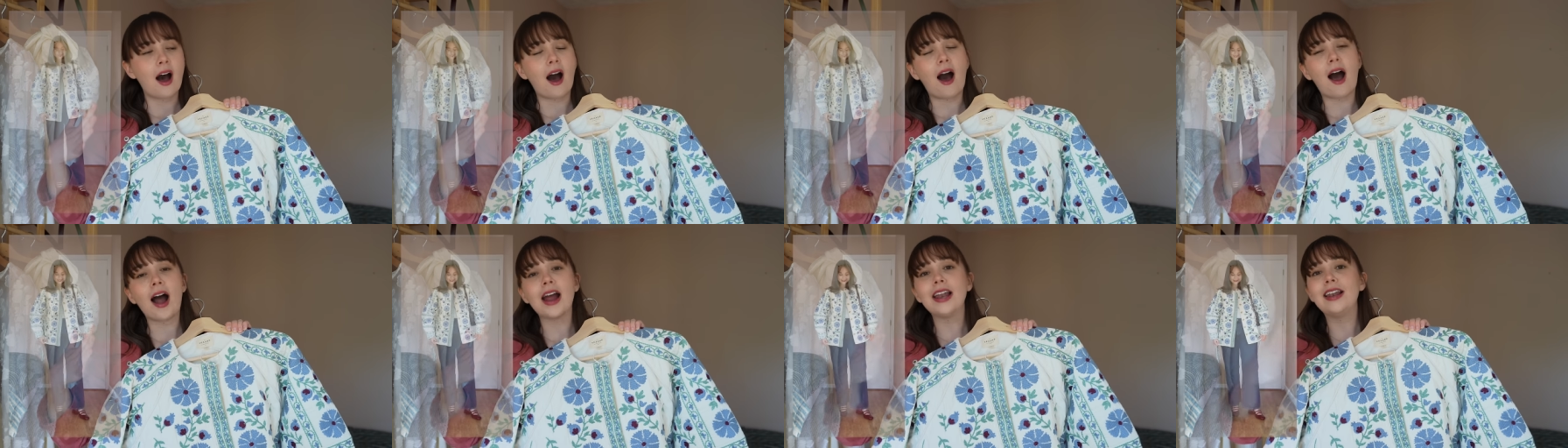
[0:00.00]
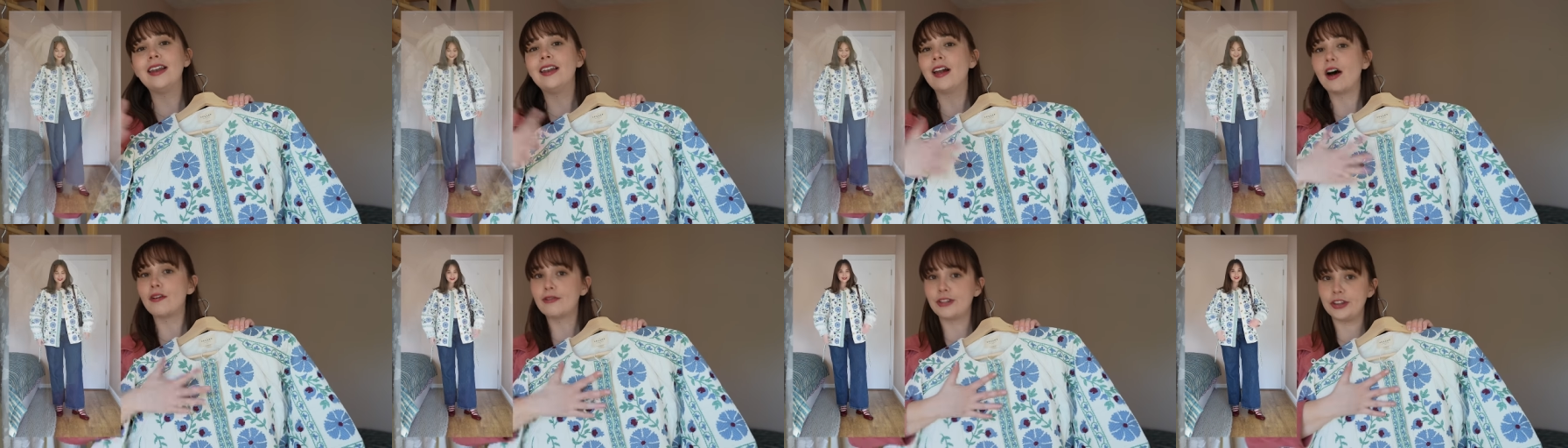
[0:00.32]
I
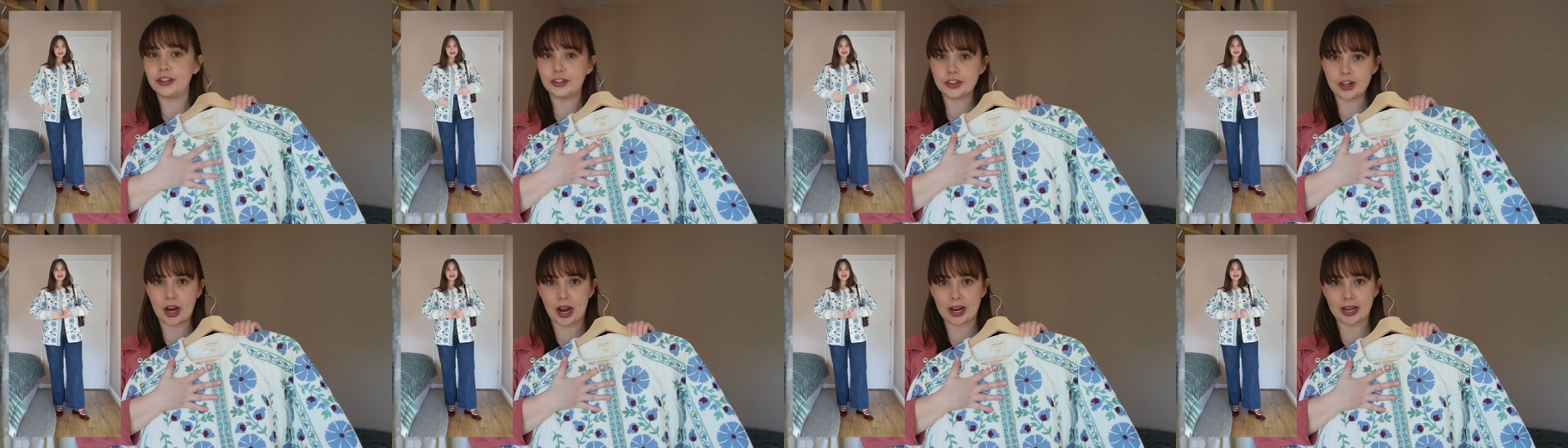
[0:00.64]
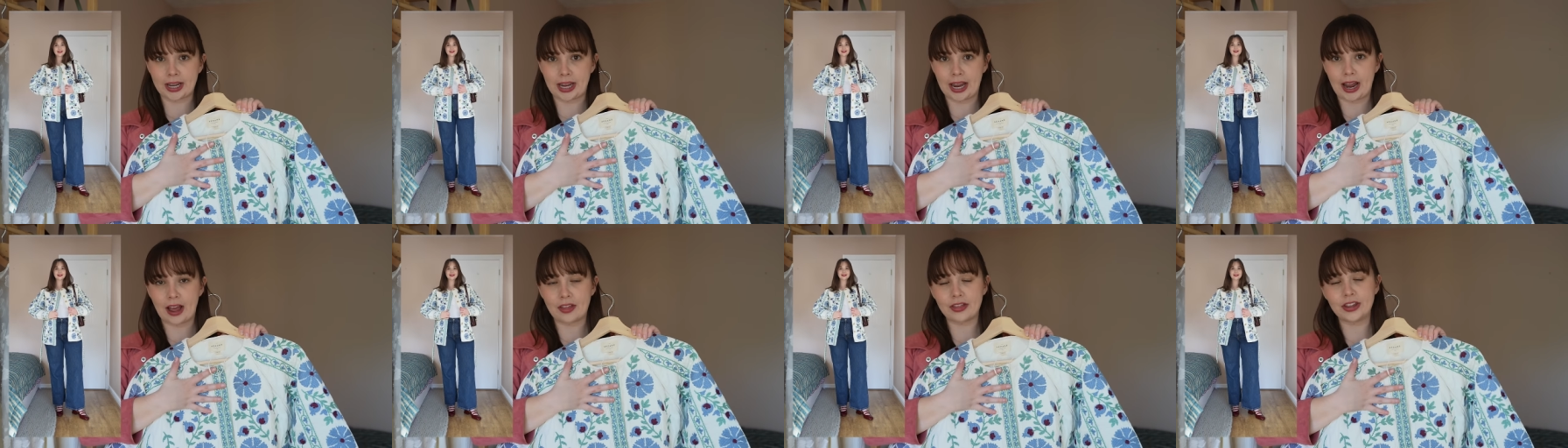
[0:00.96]
love this
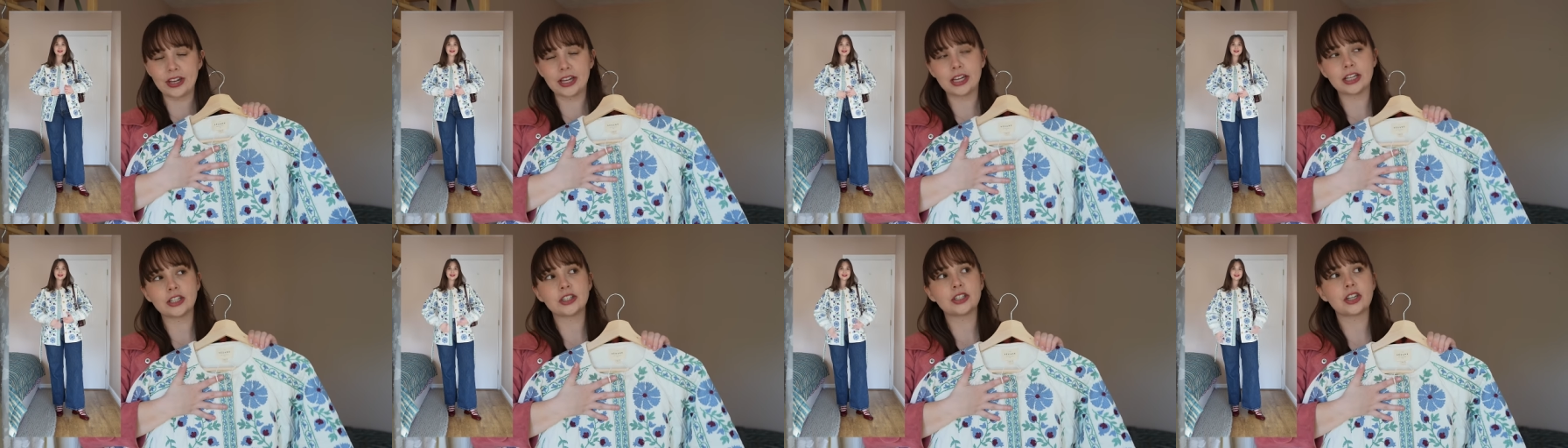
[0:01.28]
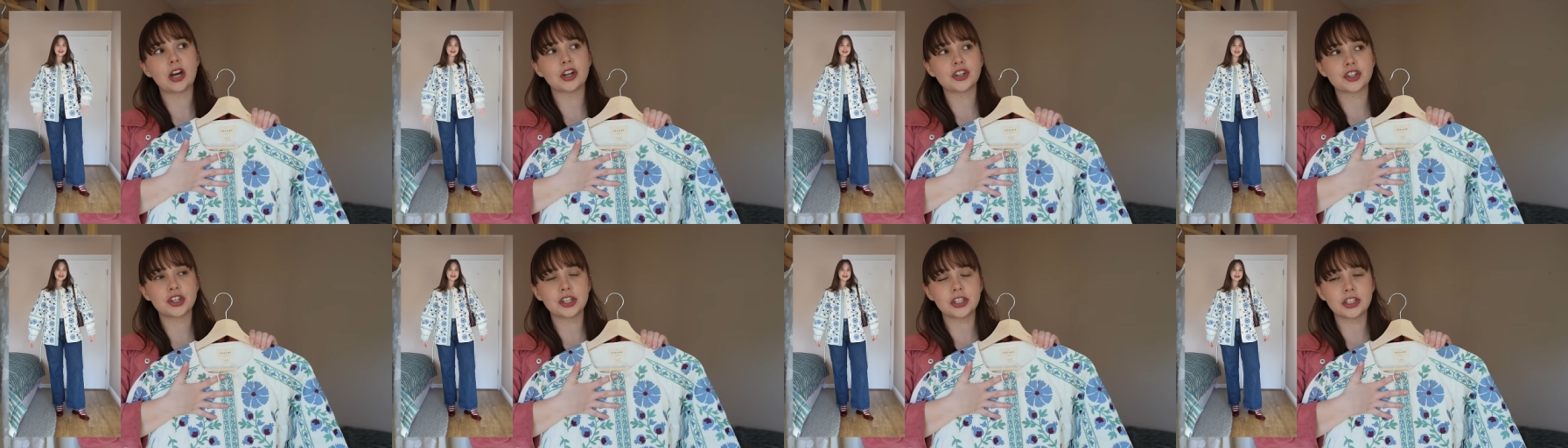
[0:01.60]
jacket. I think it's
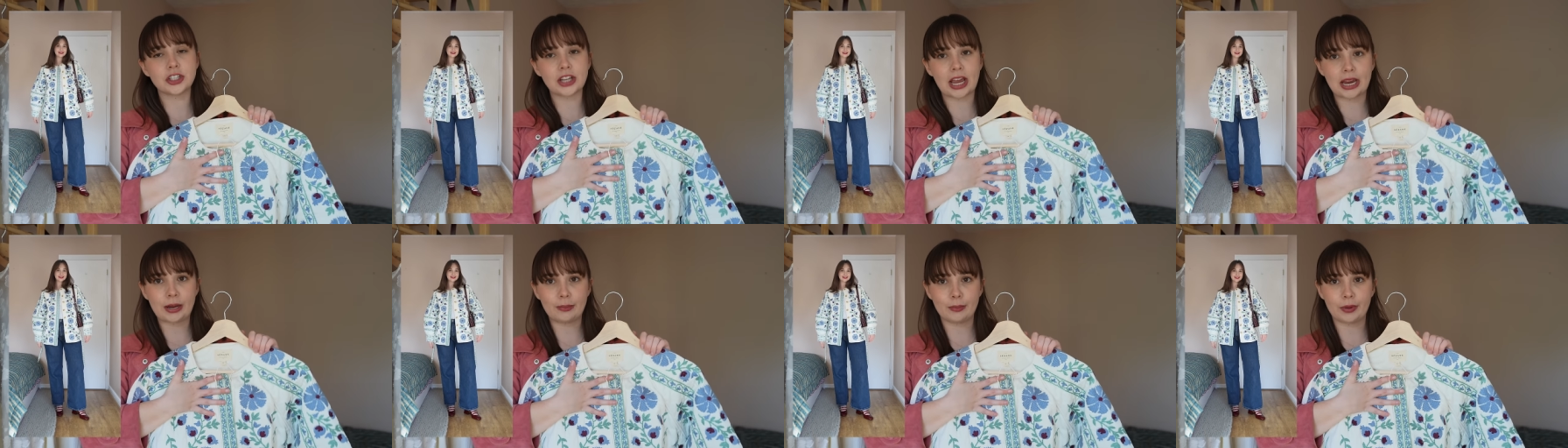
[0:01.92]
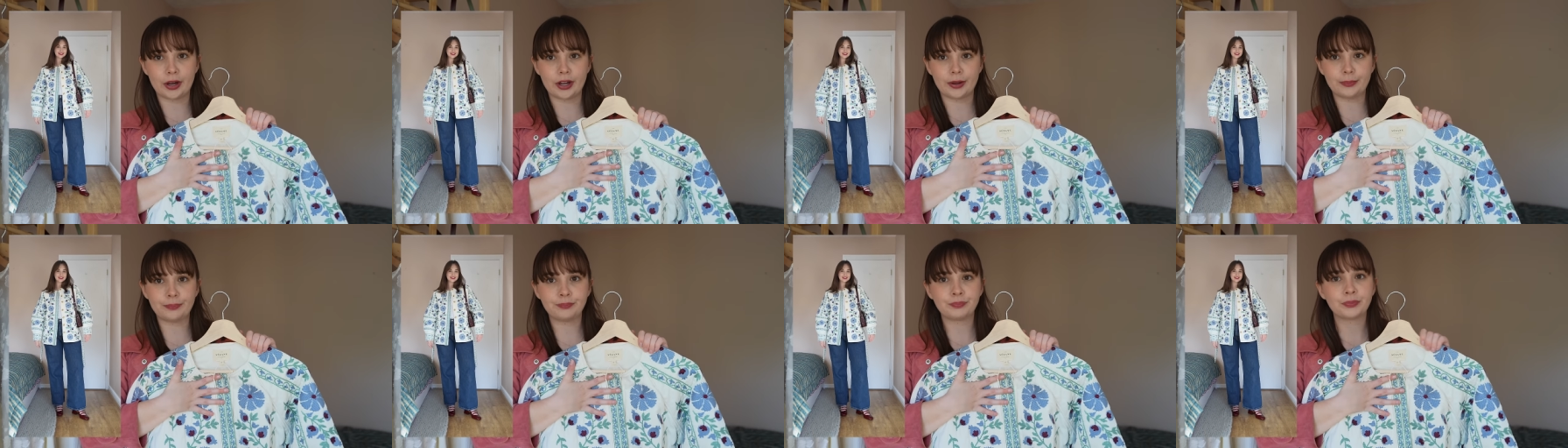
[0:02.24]
such a
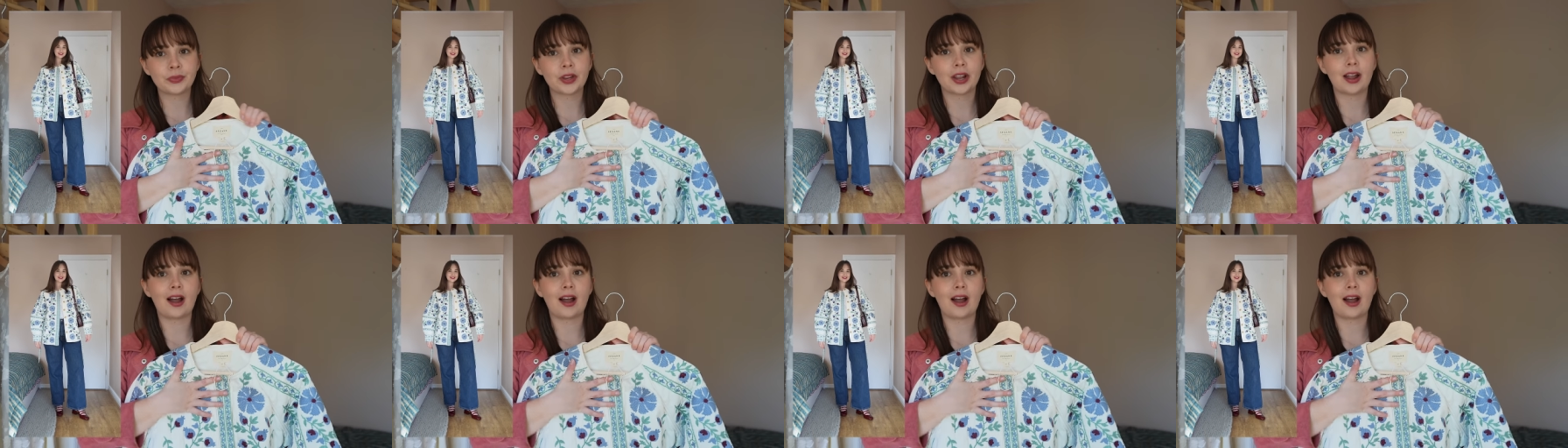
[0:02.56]
statement.